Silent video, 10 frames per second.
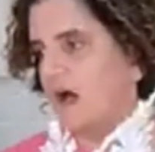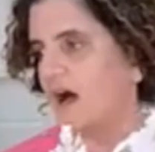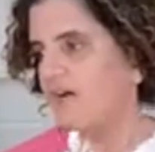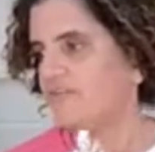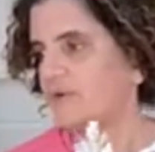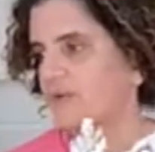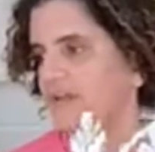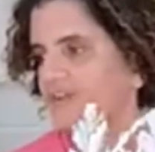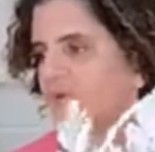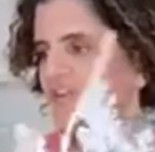of the
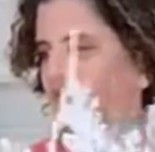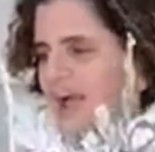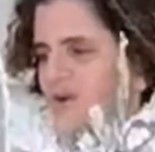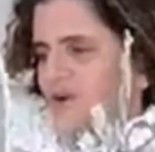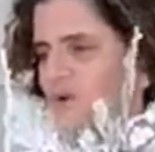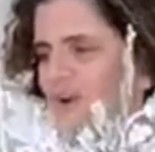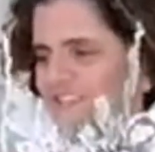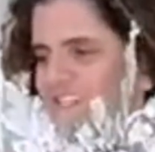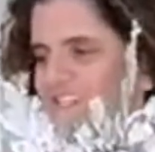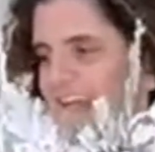wreath. But look how
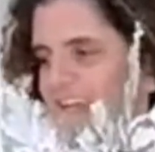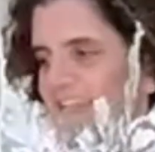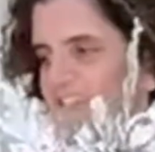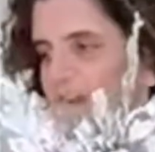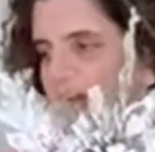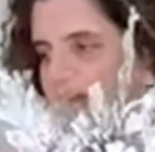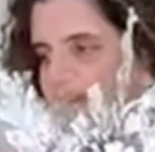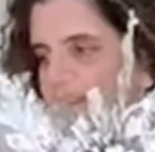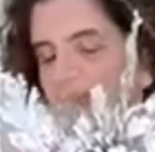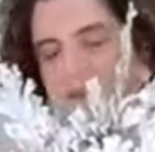gorgeous that is, you
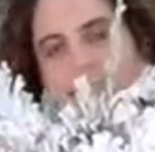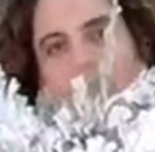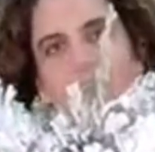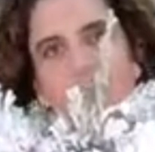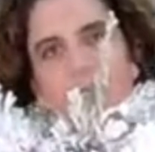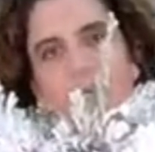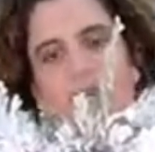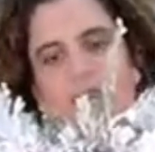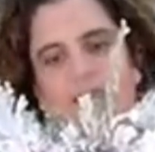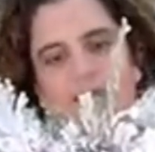guys. Here's my
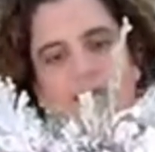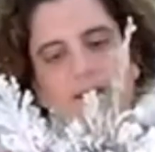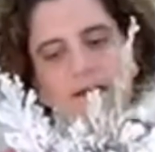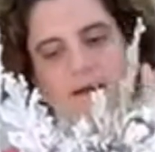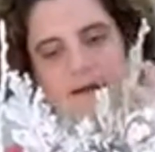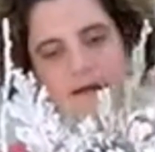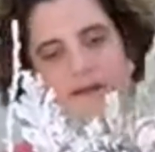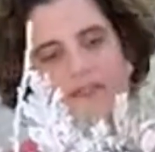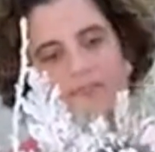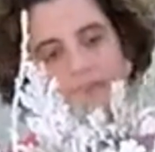plan.
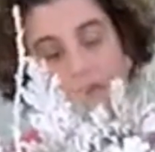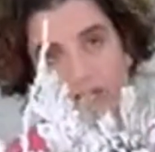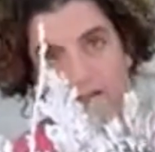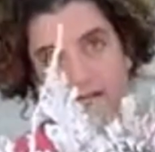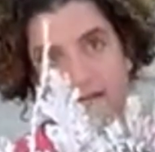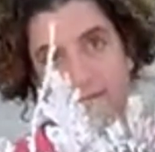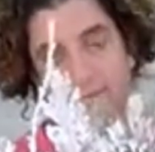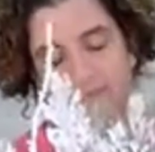Greenery,